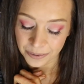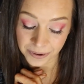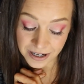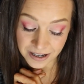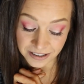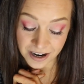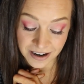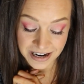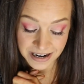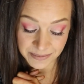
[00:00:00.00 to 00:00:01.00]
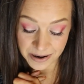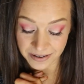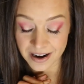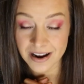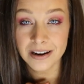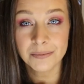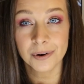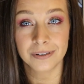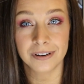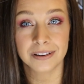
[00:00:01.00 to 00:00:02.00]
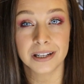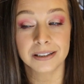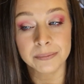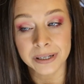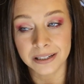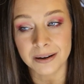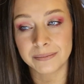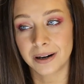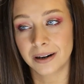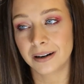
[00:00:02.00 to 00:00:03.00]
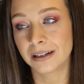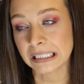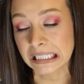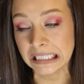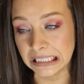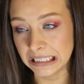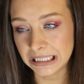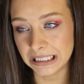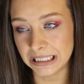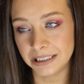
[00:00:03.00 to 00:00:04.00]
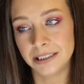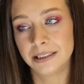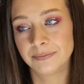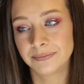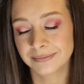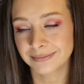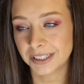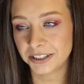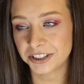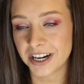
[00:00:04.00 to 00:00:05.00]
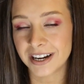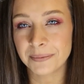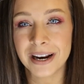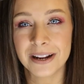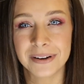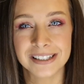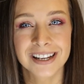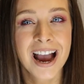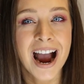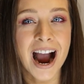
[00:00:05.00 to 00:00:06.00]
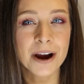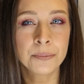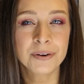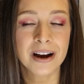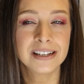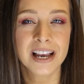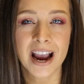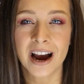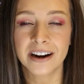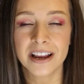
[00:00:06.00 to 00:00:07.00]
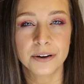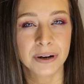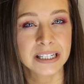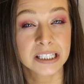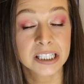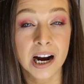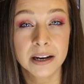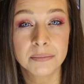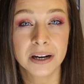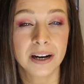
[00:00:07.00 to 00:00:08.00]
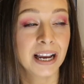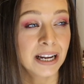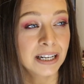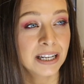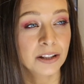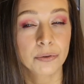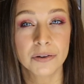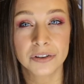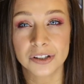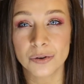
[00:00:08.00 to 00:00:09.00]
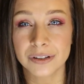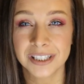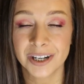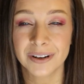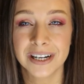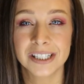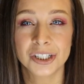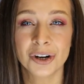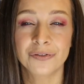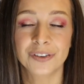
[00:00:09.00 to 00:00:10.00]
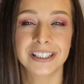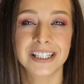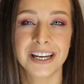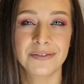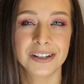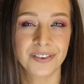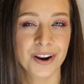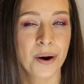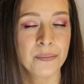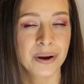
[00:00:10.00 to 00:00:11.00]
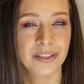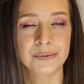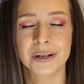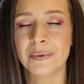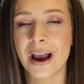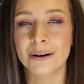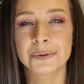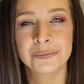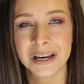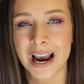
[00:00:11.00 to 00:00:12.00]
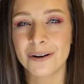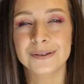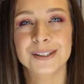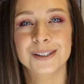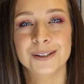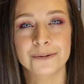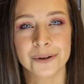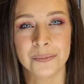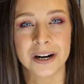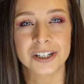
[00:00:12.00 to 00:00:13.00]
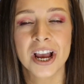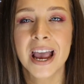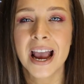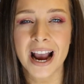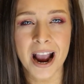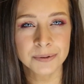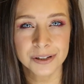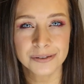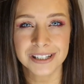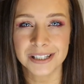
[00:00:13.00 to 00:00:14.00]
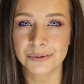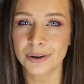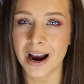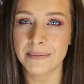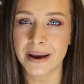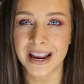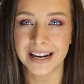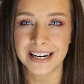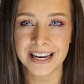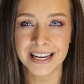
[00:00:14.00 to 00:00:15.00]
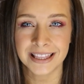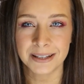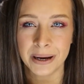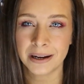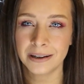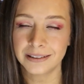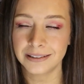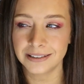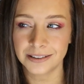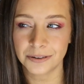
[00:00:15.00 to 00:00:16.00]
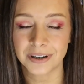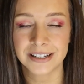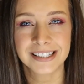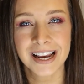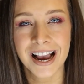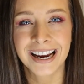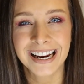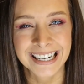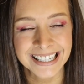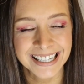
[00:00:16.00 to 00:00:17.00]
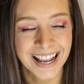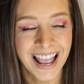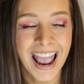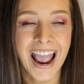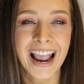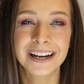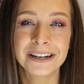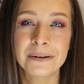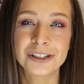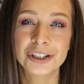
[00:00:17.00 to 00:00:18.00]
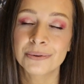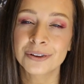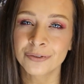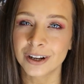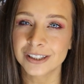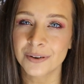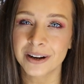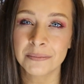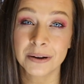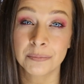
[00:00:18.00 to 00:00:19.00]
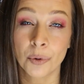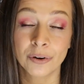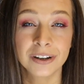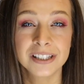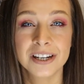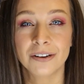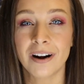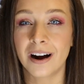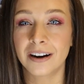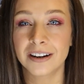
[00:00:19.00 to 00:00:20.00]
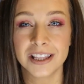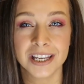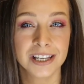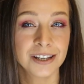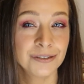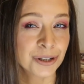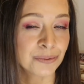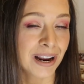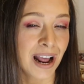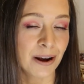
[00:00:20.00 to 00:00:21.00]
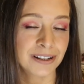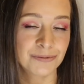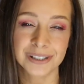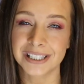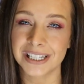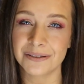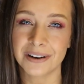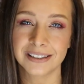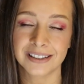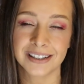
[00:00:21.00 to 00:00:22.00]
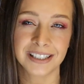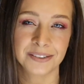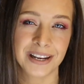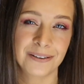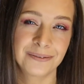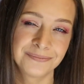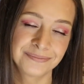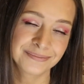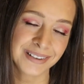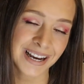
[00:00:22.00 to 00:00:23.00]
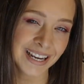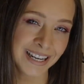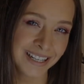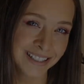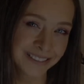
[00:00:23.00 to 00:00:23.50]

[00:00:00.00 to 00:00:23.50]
We're not talking about it anymore. That's a big number. Ugh. Gut check. Anyways, I hope you guys had a great time again throughout this whole series. Don't forget to give this video a big thumbs up. Helps me out so, so much. Absolutely subscribe and hit the bell over on the side. And share with your friends so I can make more friends here on the YouTube. And I will see you guys in the next video. Bye.